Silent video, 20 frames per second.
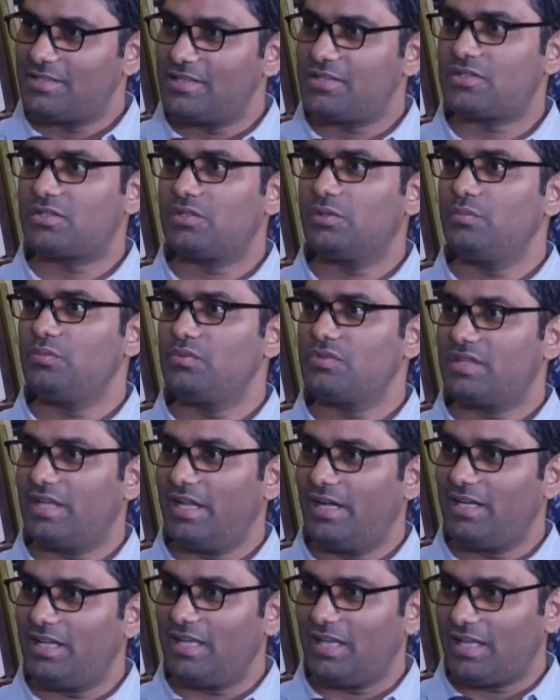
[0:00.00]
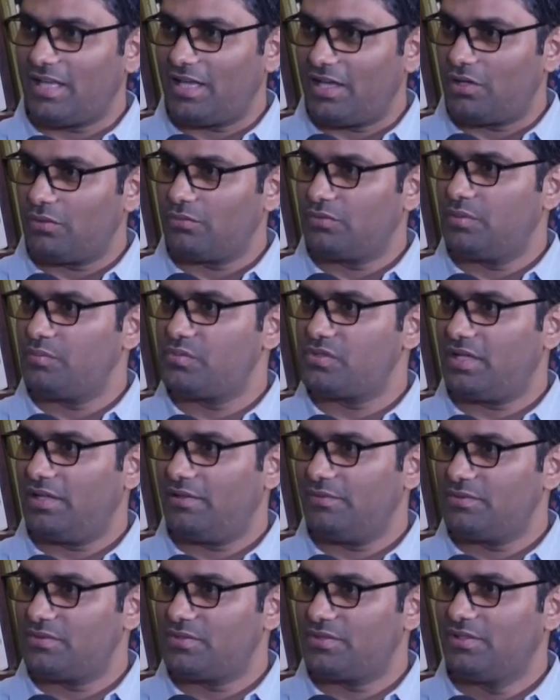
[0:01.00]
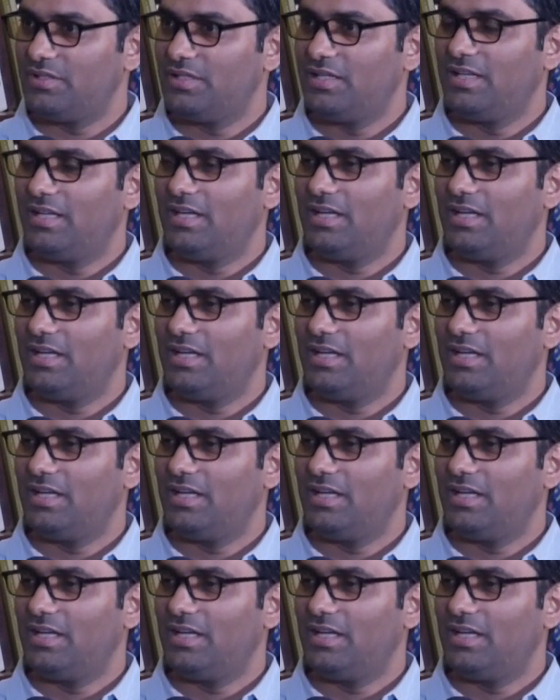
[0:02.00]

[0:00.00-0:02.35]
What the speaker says: systems can take care of themselves,